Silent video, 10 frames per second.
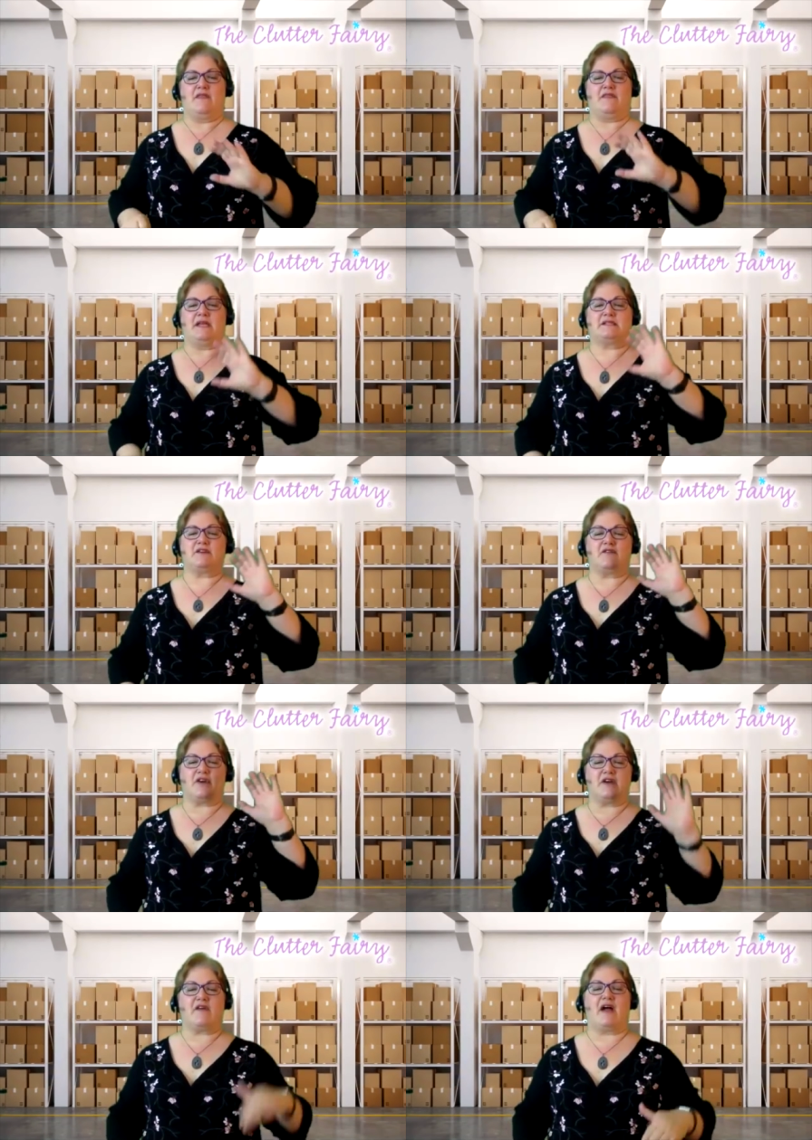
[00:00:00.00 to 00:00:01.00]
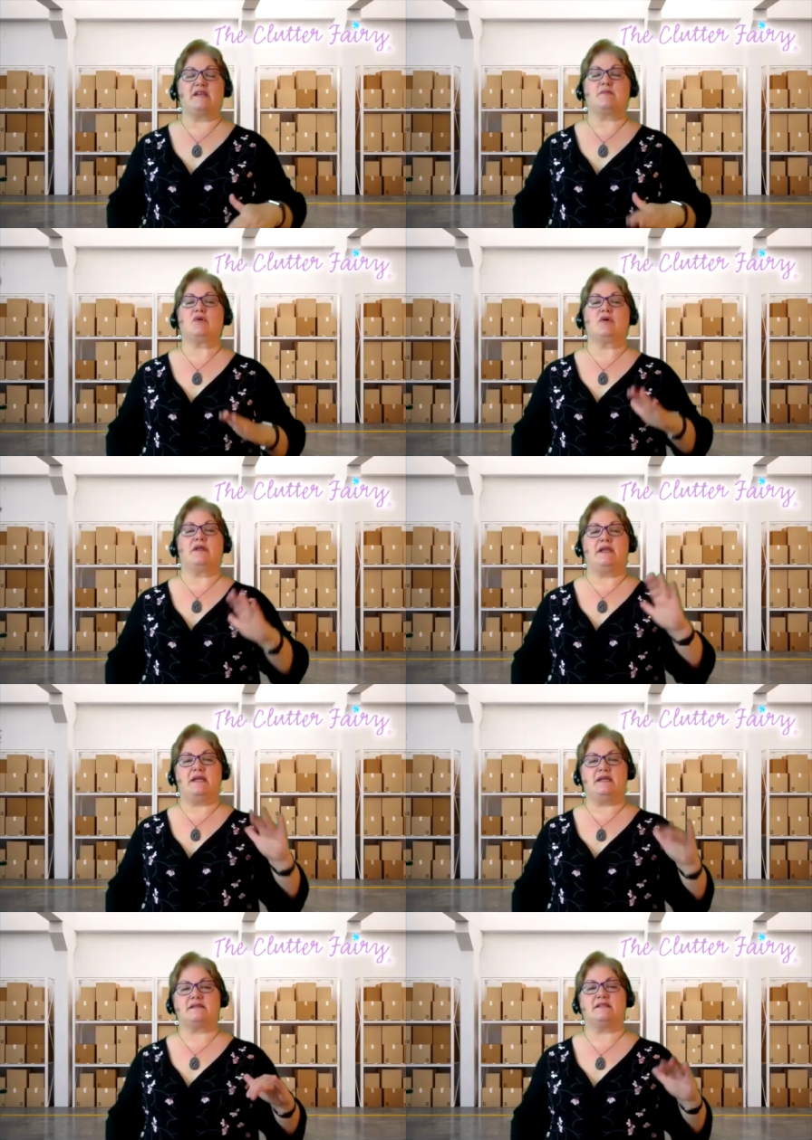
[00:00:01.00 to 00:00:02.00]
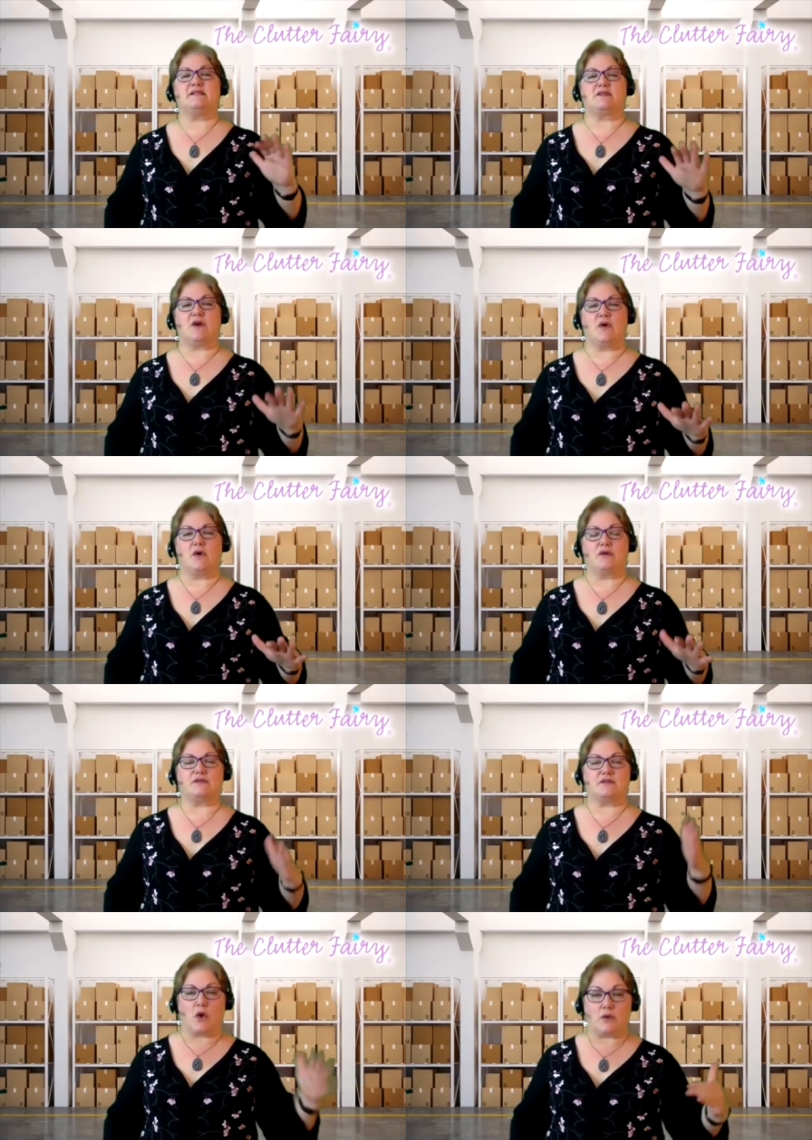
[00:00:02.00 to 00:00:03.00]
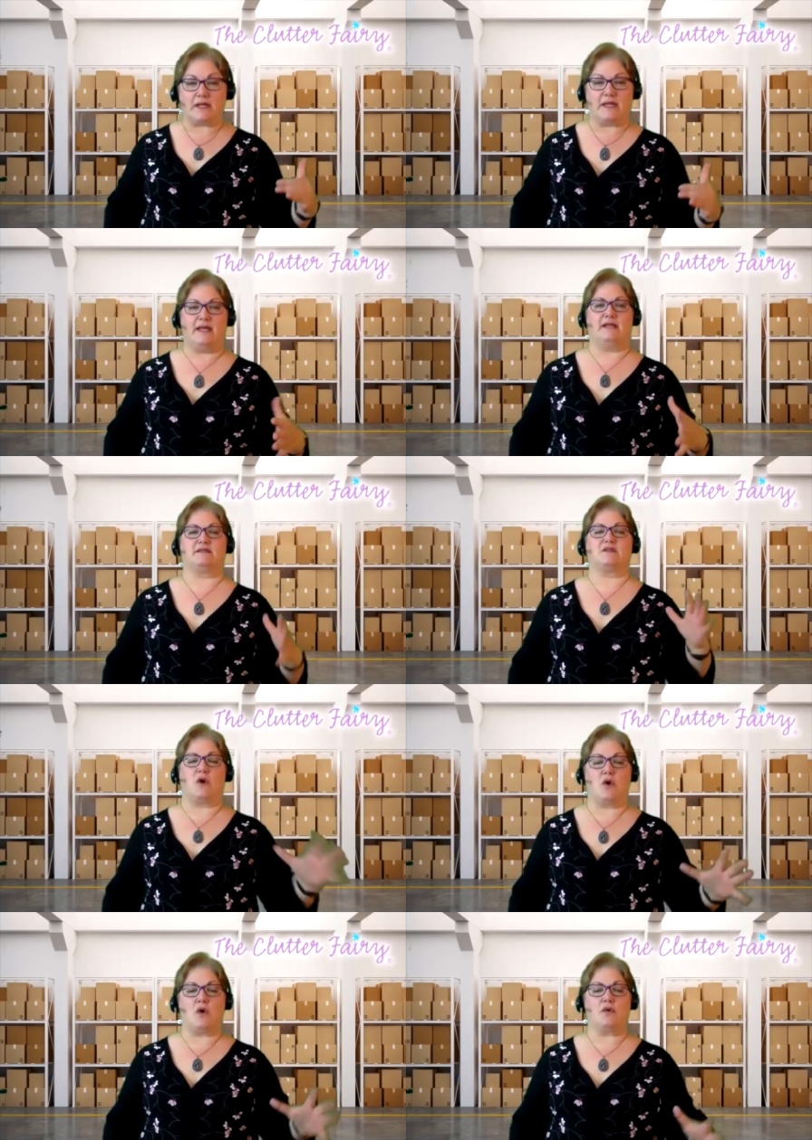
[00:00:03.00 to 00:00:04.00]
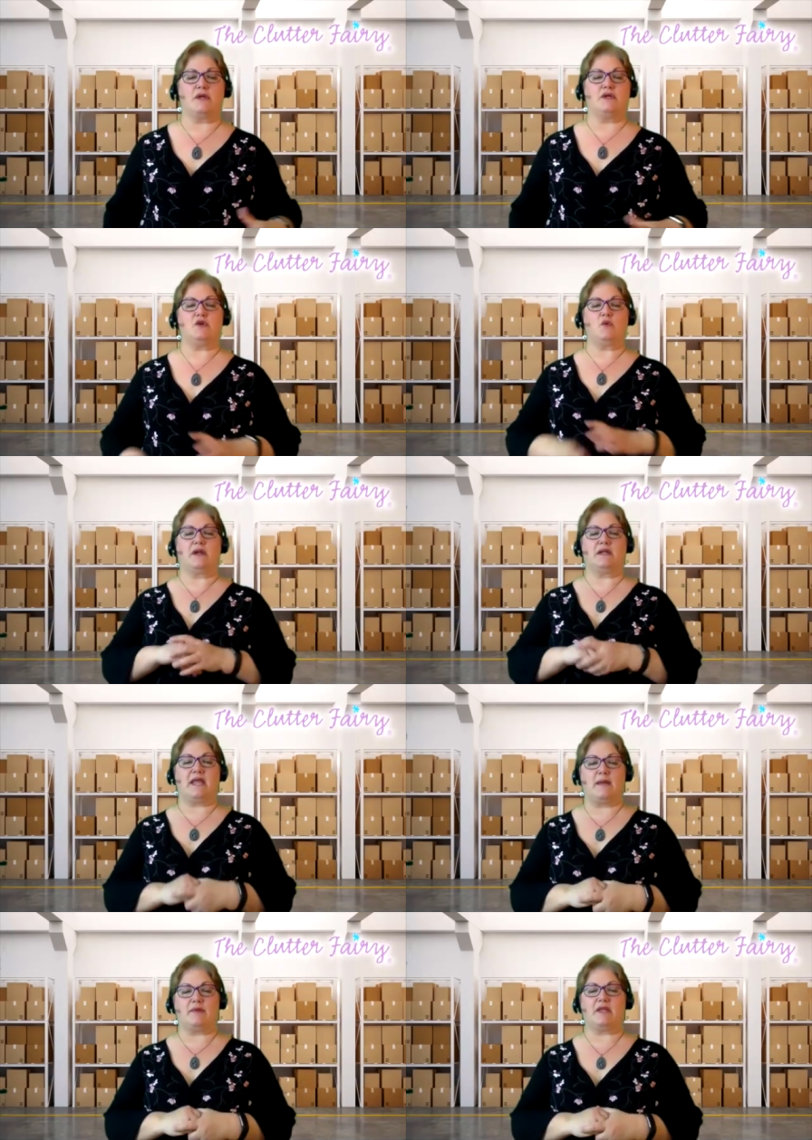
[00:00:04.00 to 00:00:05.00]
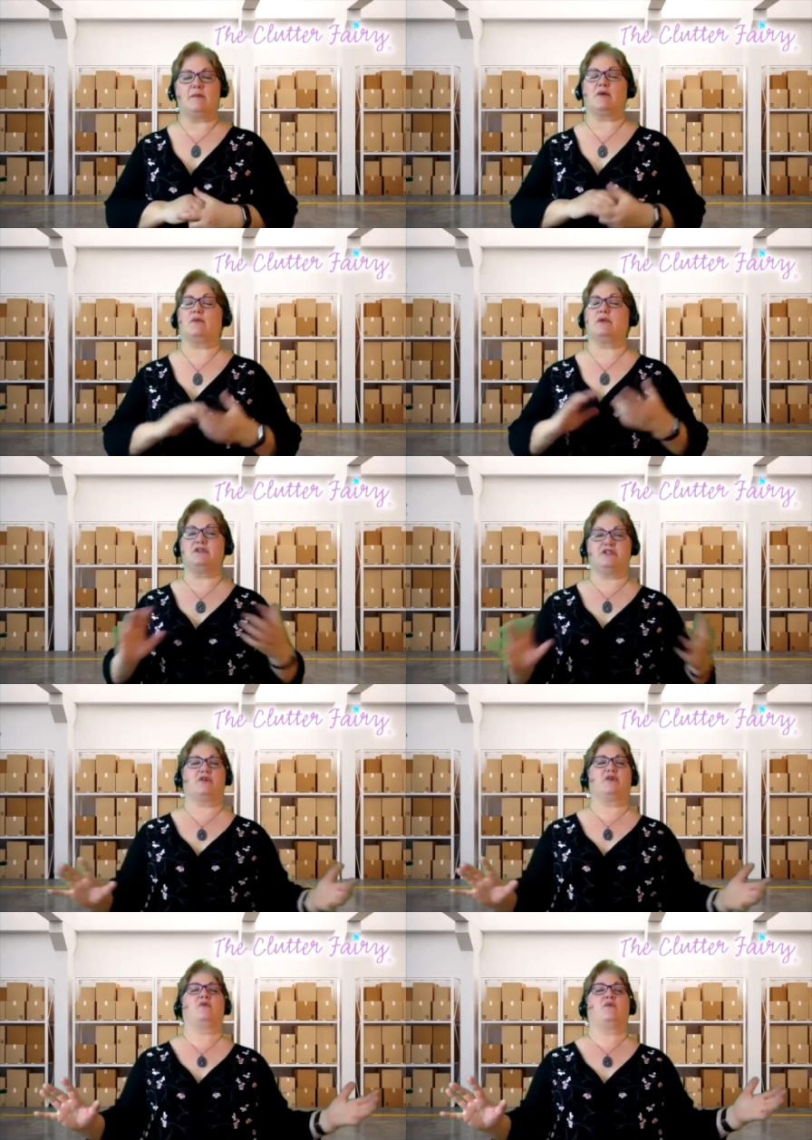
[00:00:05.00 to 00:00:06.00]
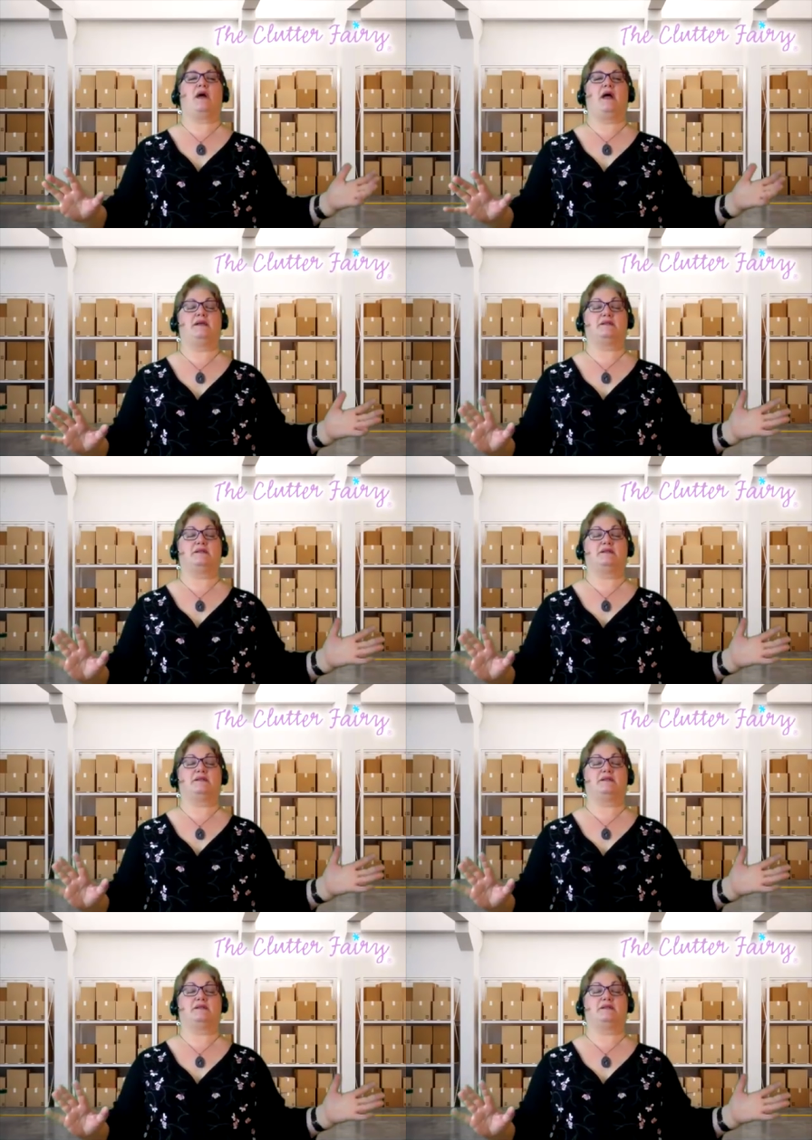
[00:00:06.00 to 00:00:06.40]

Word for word: Things that are very valuable and easily stolen and sold, you want to label them in a really general way.